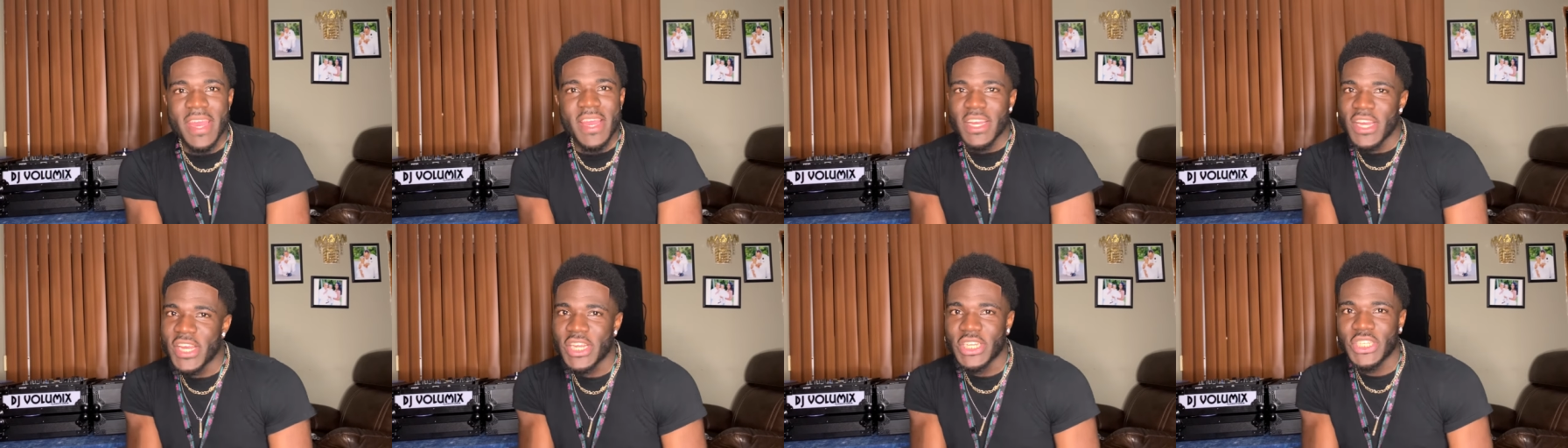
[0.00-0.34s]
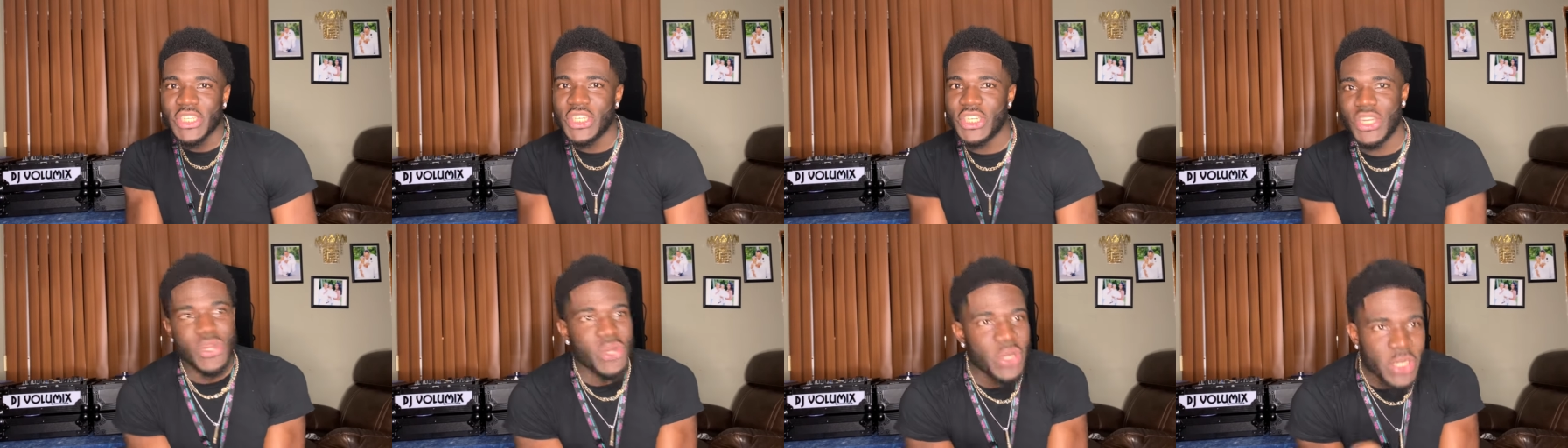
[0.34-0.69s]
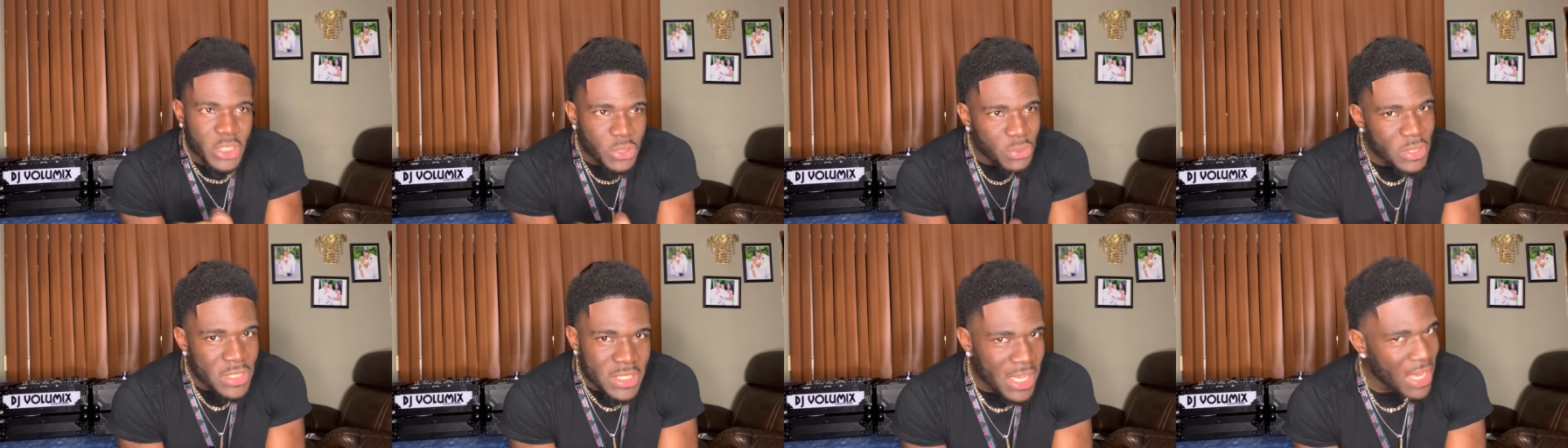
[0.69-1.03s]
Insurance
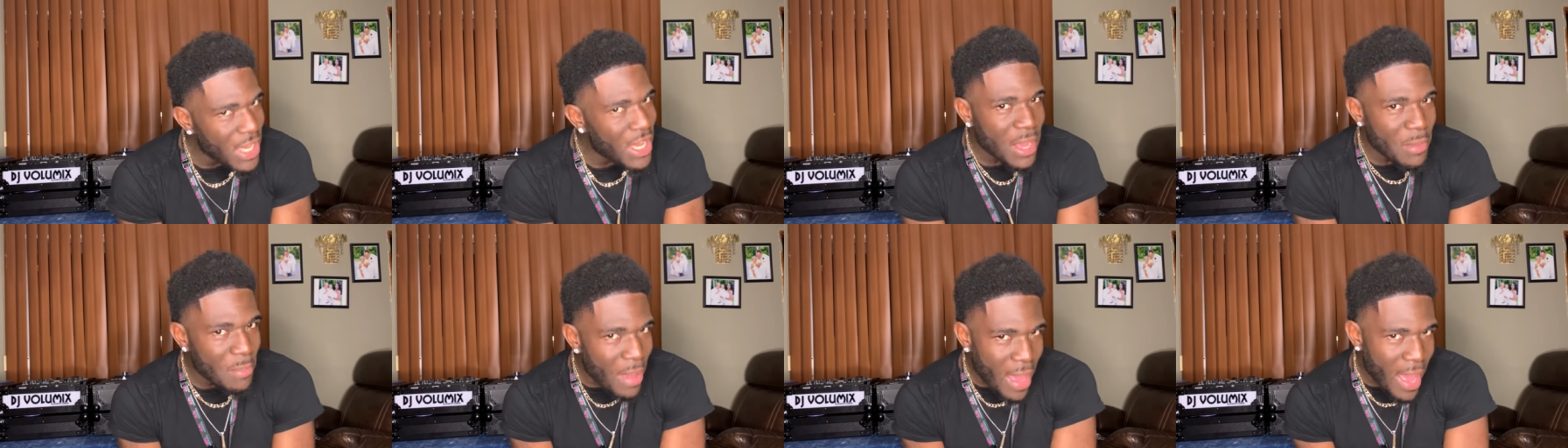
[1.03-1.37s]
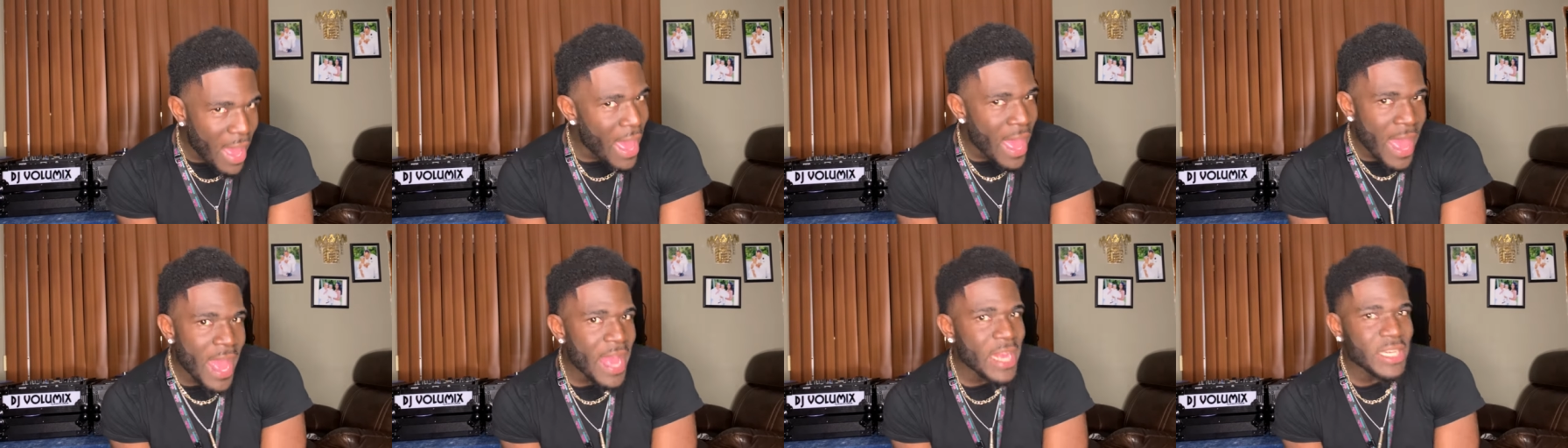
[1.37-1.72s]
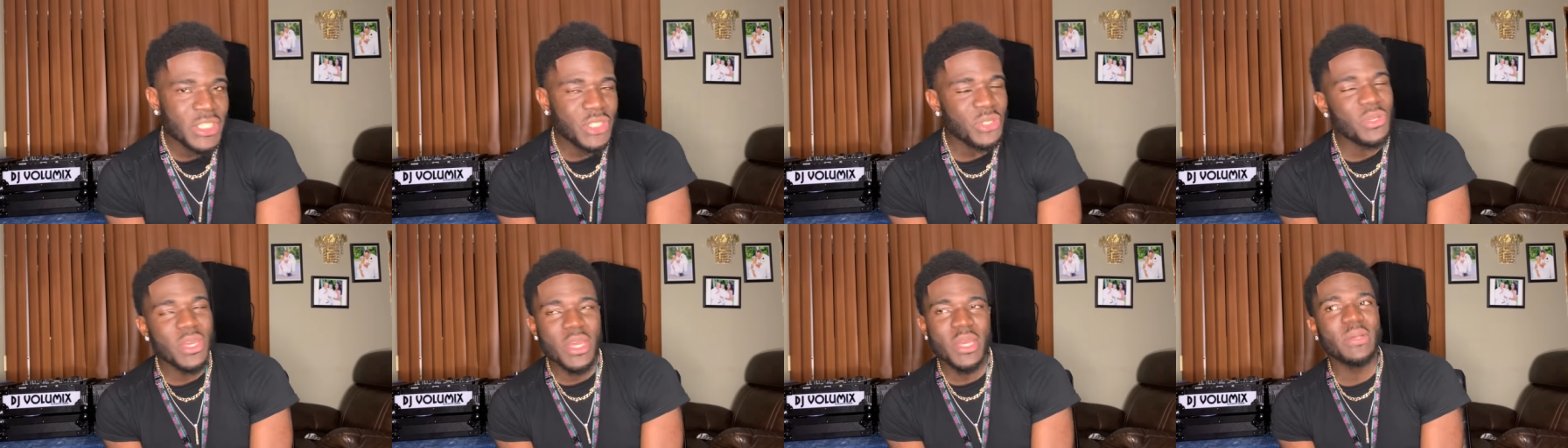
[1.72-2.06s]
was kicking my ass,
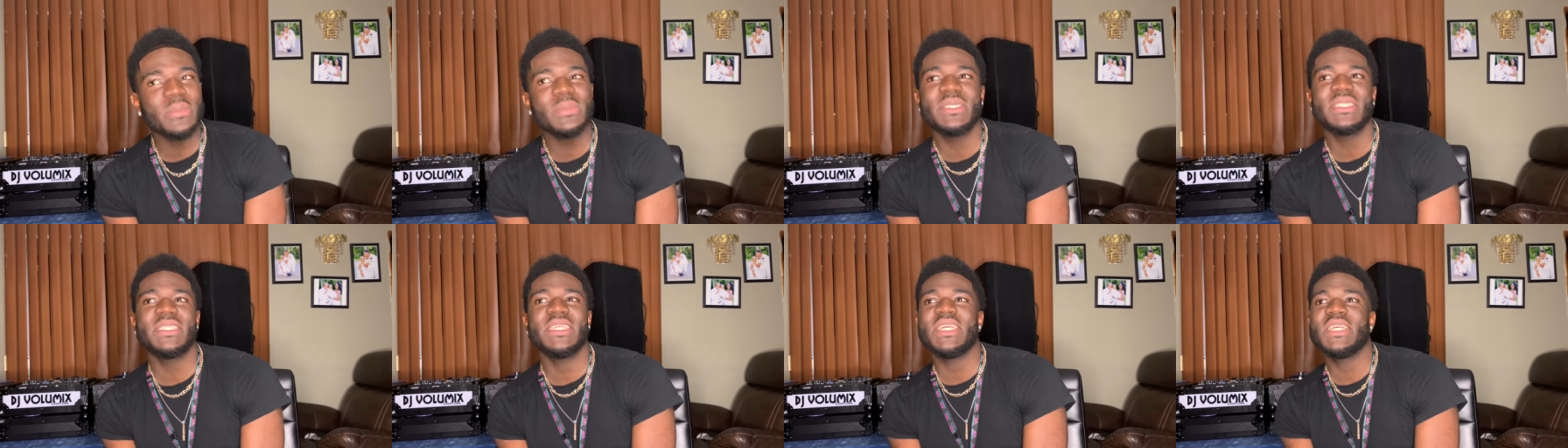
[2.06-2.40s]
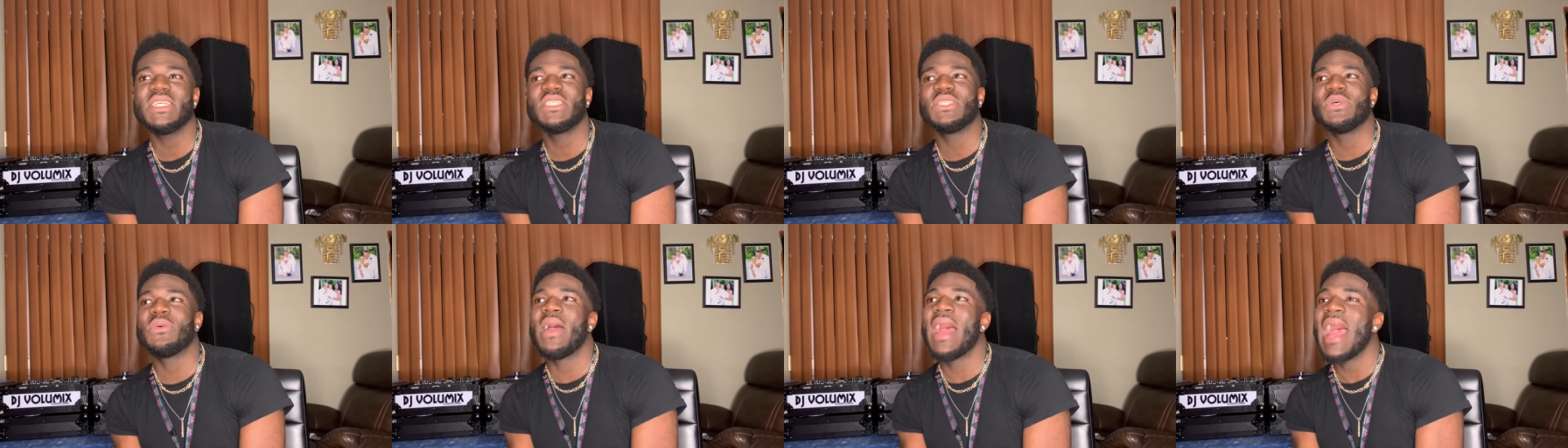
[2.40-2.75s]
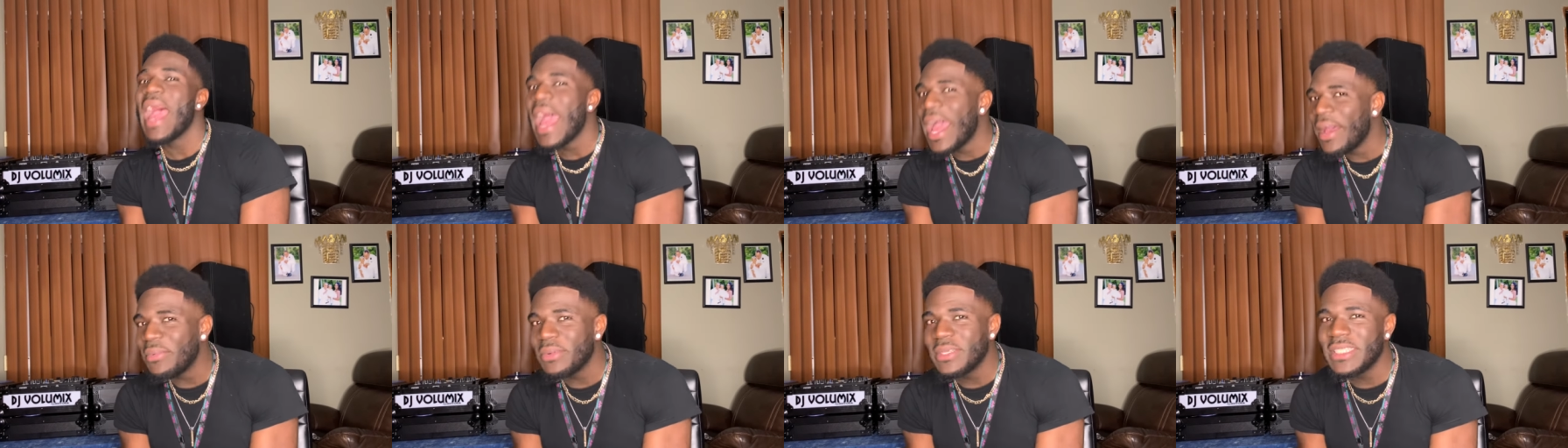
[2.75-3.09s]
you get what I'm saying? So
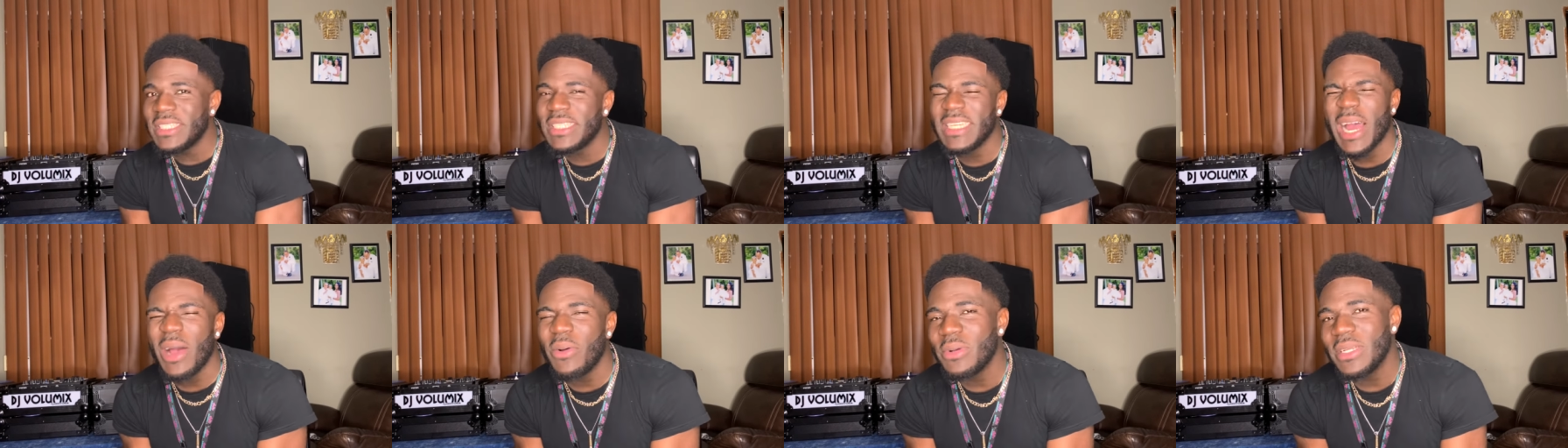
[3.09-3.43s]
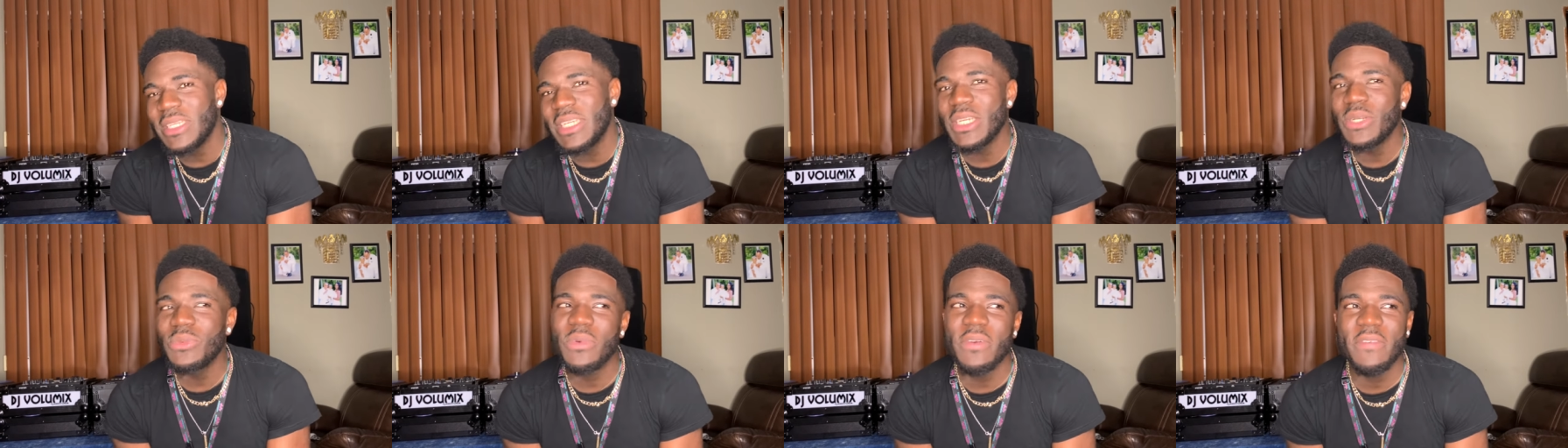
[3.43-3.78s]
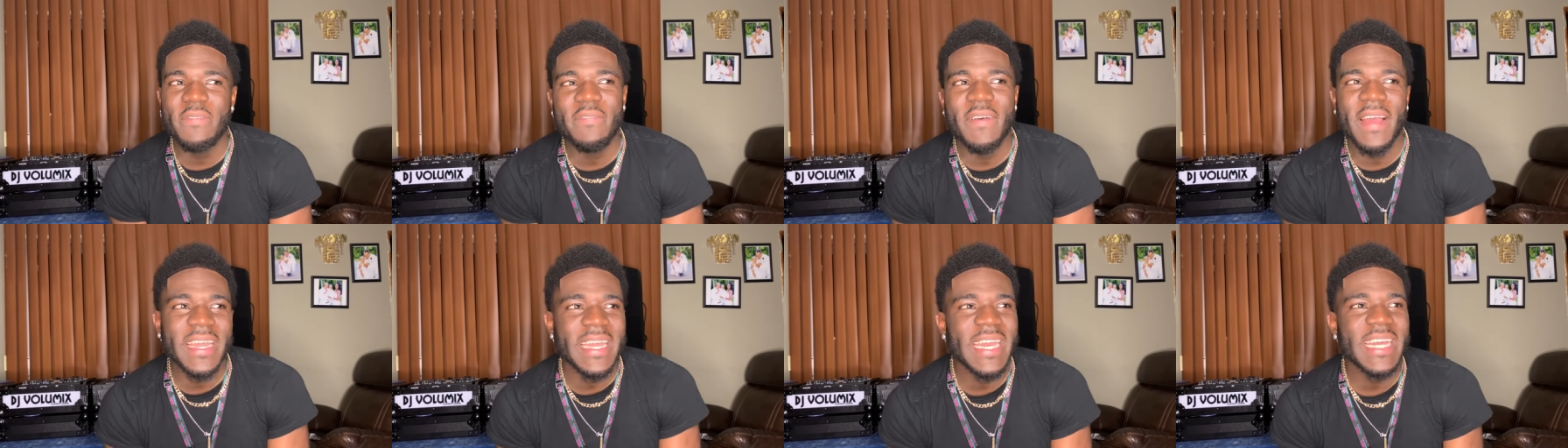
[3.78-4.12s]
I was dealing with
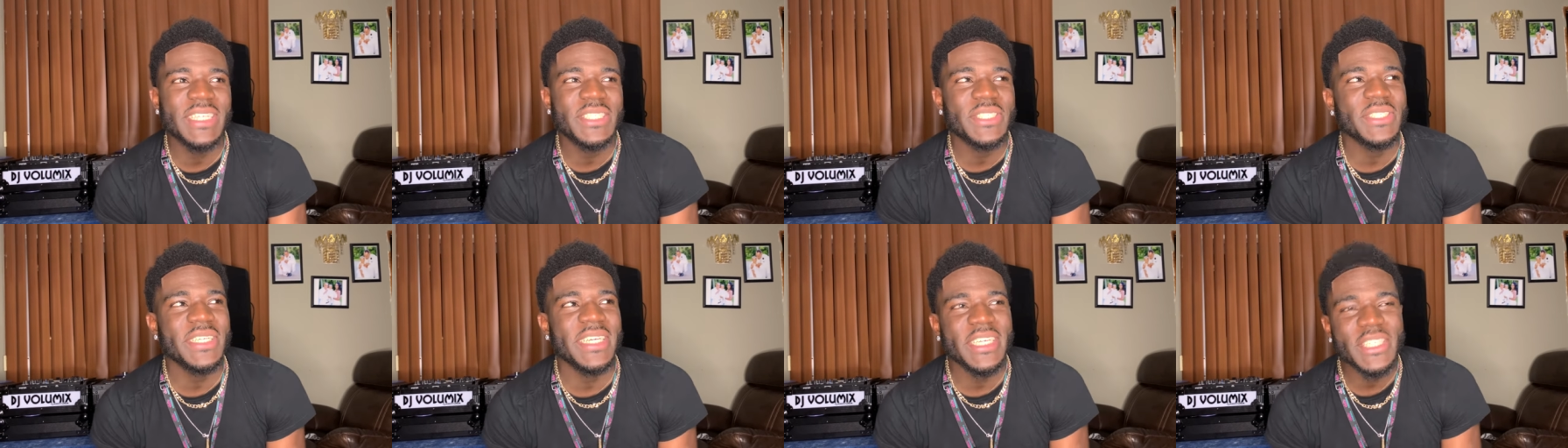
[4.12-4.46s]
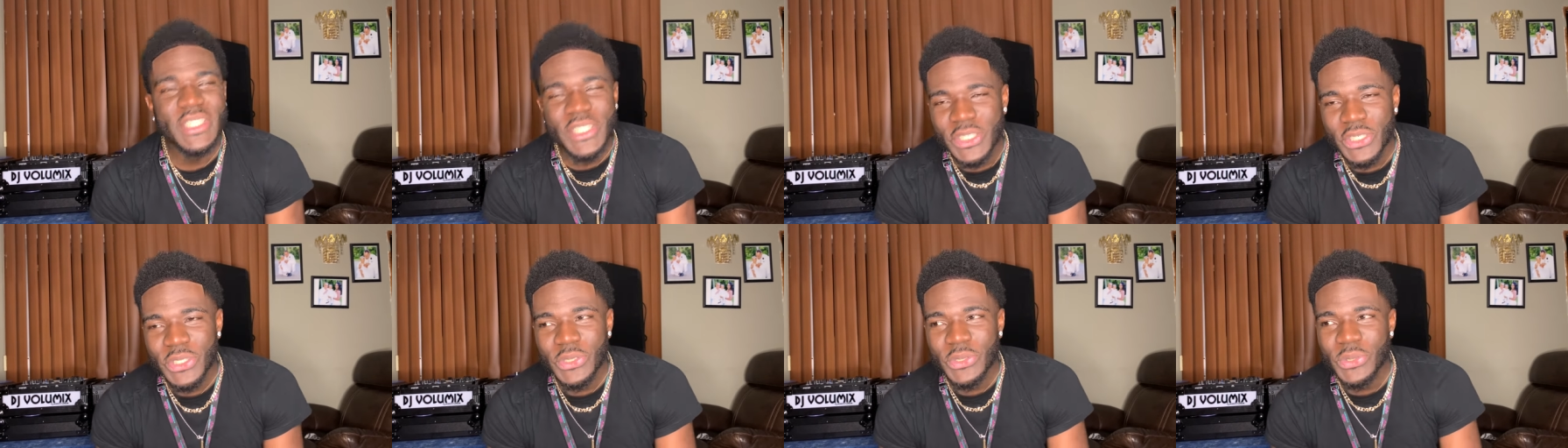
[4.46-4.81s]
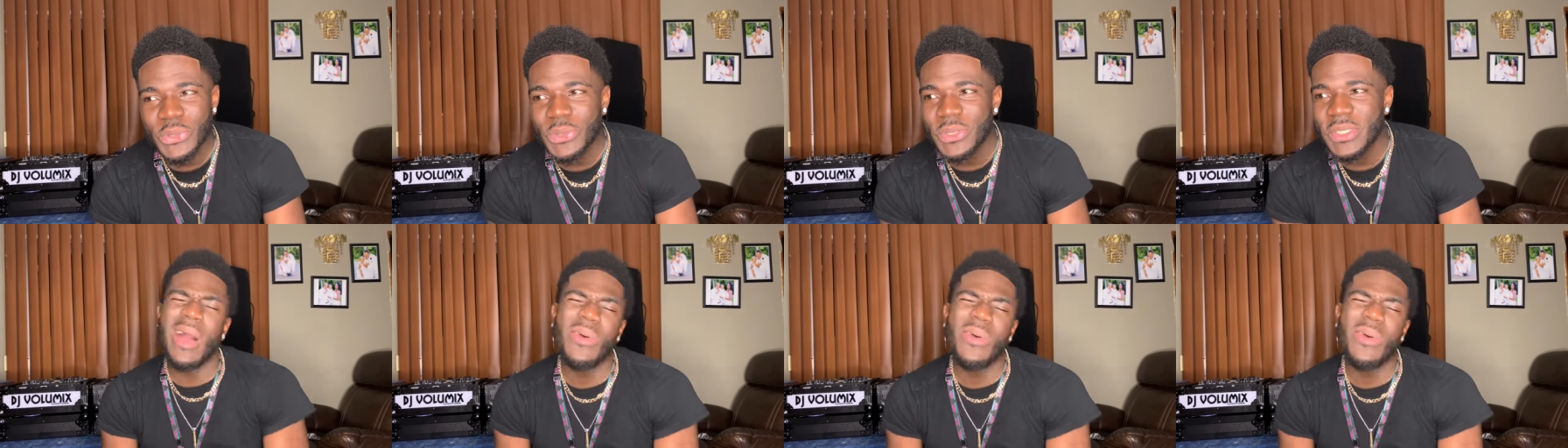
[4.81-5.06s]
financial issues.